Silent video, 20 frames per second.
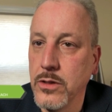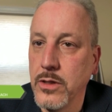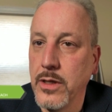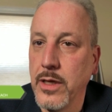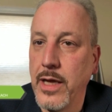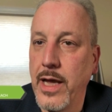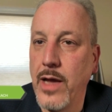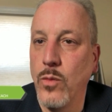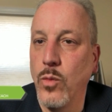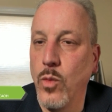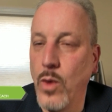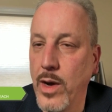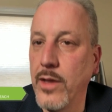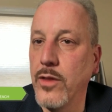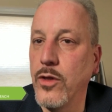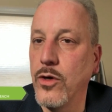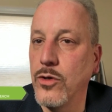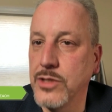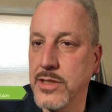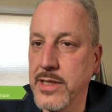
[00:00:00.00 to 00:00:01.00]
And one of
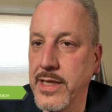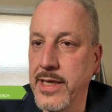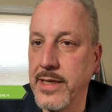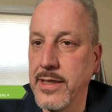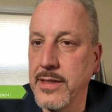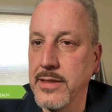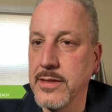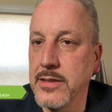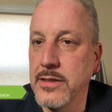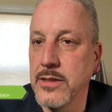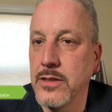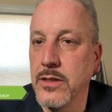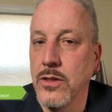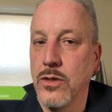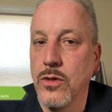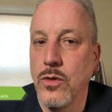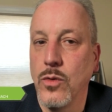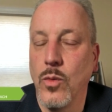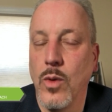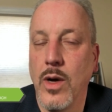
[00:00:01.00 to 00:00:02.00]
those things
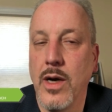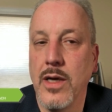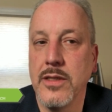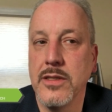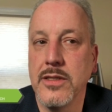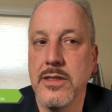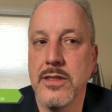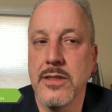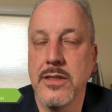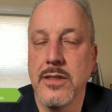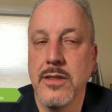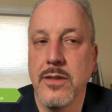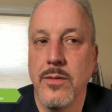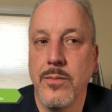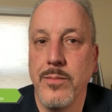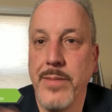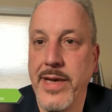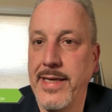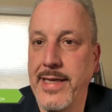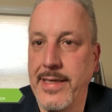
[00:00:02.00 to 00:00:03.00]
was
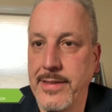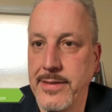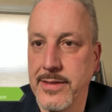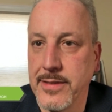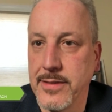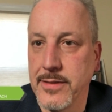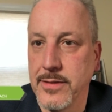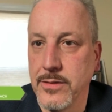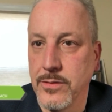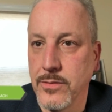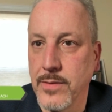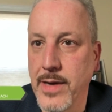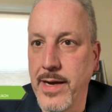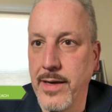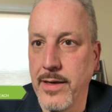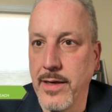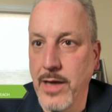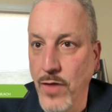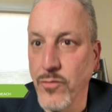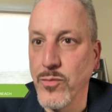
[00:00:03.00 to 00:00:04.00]
mandates, right?
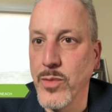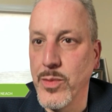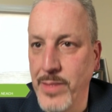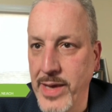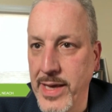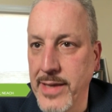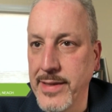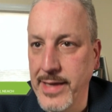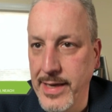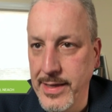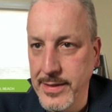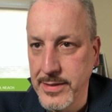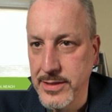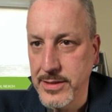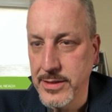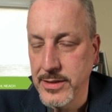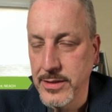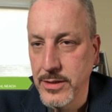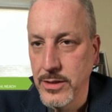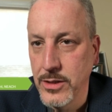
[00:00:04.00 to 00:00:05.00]
Government mandates.
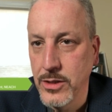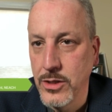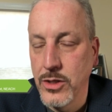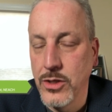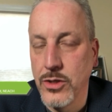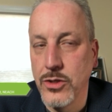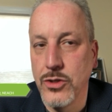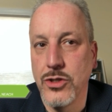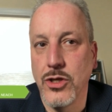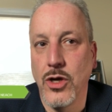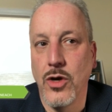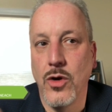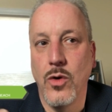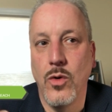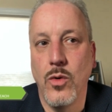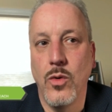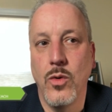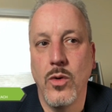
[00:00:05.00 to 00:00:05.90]
So